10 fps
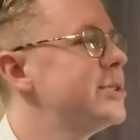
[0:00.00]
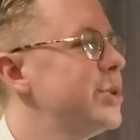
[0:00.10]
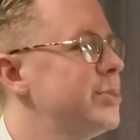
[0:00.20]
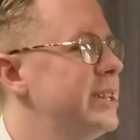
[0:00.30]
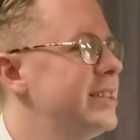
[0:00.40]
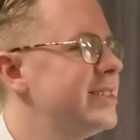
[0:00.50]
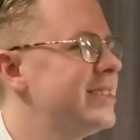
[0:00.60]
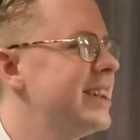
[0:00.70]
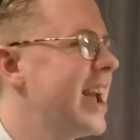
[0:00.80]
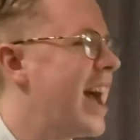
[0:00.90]
a piece
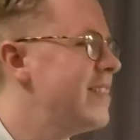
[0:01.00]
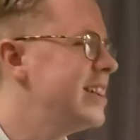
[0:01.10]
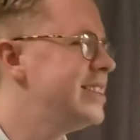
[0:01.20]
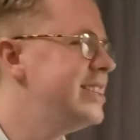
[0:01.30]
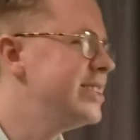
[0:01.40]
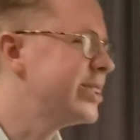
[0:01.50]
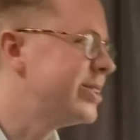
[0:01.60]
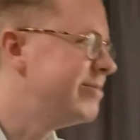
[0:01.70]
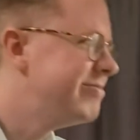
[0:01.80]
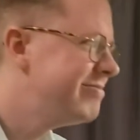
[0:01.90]
and they hear
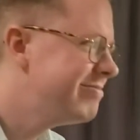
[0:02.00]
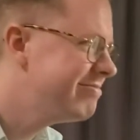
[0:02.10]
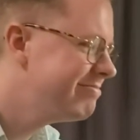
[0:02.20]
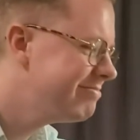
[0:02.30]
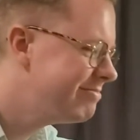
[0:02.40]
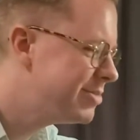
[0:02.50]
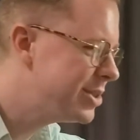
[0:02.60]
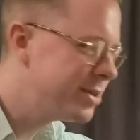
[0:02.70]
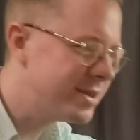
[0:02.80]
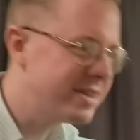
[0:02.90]

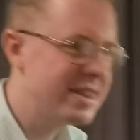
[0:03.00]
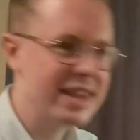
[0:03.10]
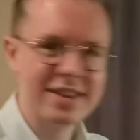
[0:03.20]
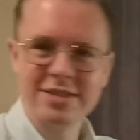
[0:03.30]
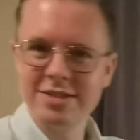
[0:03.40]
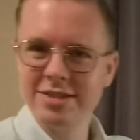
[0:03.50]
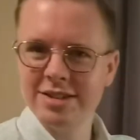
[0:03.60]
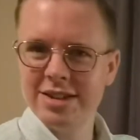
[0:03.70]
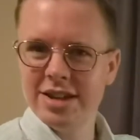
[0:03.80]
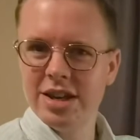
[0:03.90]
certain things,
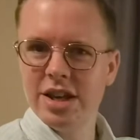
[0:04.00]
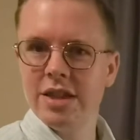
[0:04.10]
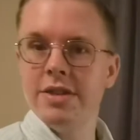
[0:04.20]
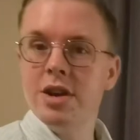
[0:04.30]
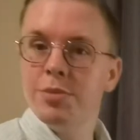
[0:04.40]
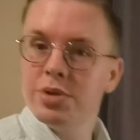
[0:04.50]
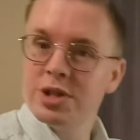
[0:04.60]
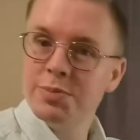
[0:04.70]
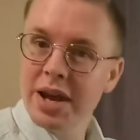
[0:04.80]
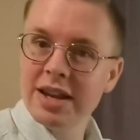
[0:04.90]
their
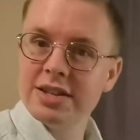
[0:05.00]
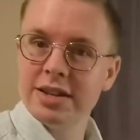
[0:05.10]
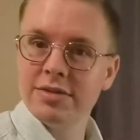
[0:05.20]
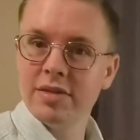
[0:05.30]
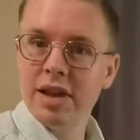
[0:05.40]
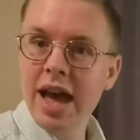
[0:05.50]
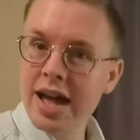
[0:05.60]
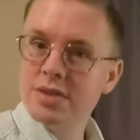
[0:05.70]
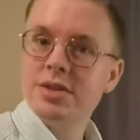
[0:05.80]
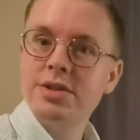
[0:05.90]
perspective
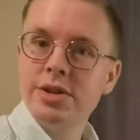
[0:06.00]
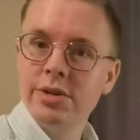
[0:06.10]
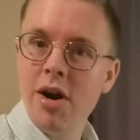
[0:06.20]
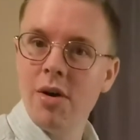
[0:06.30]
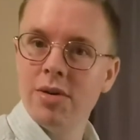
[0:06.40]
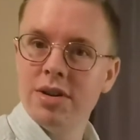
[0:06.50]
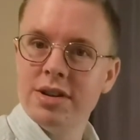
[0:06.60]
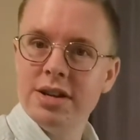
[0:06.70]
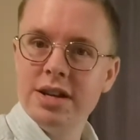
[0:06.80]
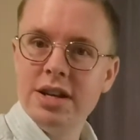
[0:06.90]
adds to your own.
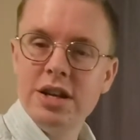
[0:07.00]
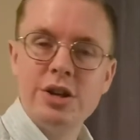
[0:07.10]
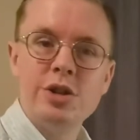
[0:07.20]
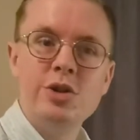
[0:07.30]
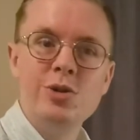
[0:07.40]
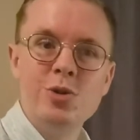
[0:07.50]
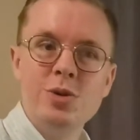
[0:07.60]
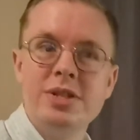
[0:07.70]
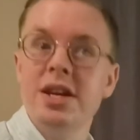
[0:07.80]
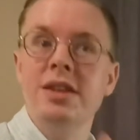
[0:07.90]
You
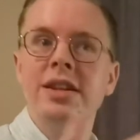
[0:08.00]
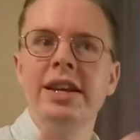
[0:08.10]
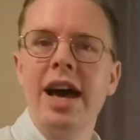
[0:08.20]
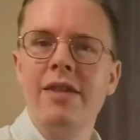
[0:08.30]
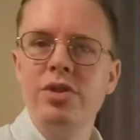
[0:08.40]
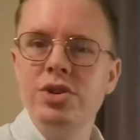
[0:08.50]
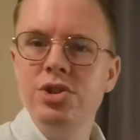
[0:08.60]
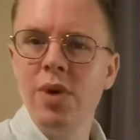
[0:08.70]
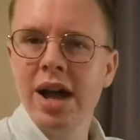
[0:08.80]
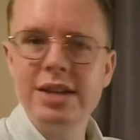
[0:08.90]
suddenly have a new
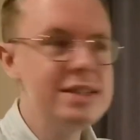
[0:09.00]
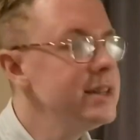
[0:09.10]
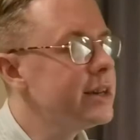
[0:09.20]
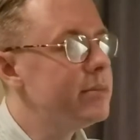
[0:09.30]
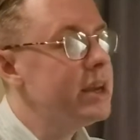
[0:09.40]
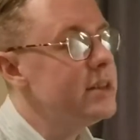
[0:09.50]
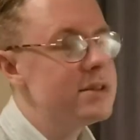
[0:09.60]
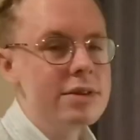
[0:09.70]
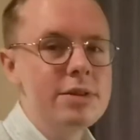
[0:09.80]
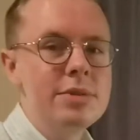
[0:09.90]
idea based
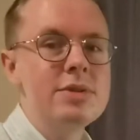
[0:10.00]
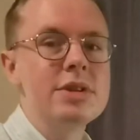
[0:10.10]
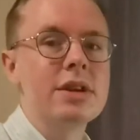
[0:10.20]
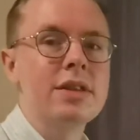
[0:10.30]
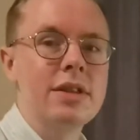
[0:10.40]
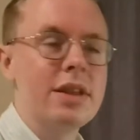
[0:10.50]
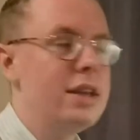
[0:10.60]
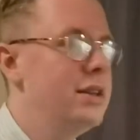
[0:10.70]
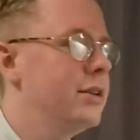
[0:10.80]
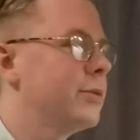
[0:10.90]
on the music that they
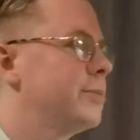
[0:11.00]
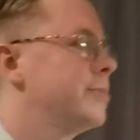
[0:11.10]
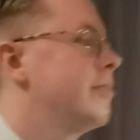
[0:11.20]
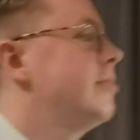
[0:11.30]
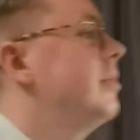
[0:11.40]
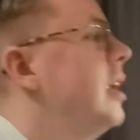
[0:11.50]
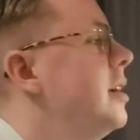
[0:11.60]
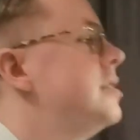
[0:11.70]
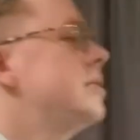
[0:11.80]
hear. So